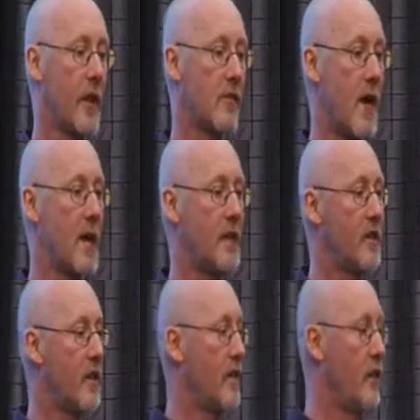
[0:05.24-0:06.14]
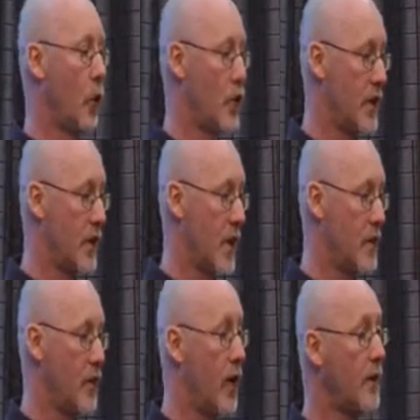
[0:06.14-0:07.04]
like rates and social
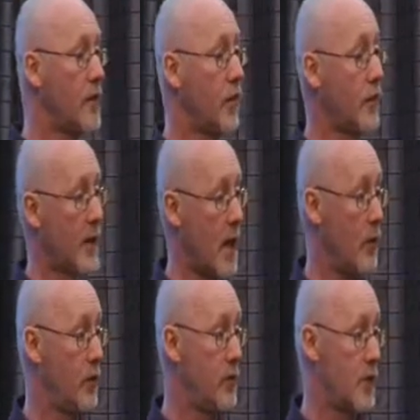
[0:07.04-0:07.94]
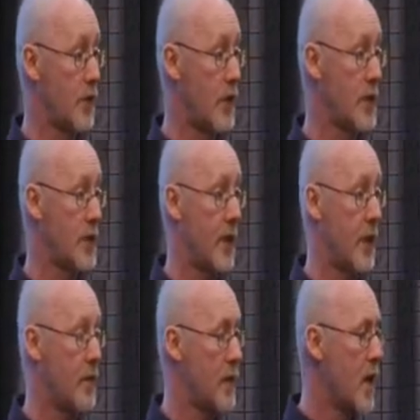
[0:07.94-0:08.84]
charges, all the stuff the councils are trying to take
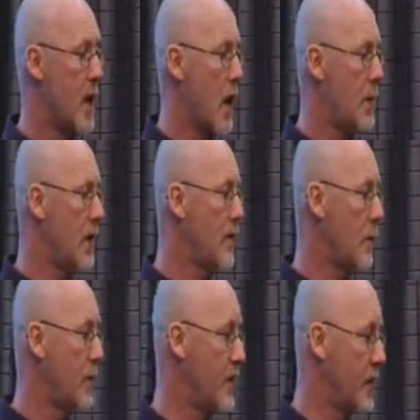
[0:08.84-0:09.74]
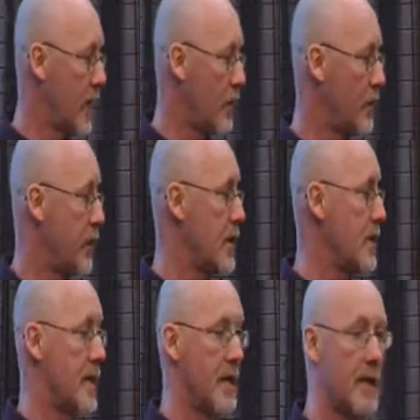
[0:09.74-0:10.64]
off you. I believe Dublin City Council are here
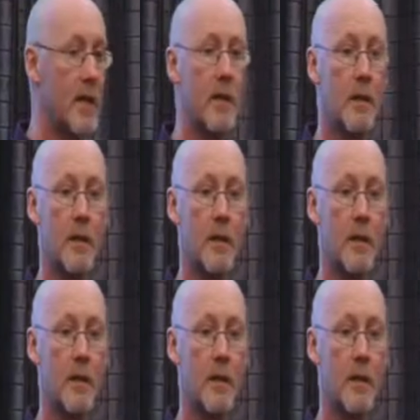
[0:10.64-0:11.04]
today, are they?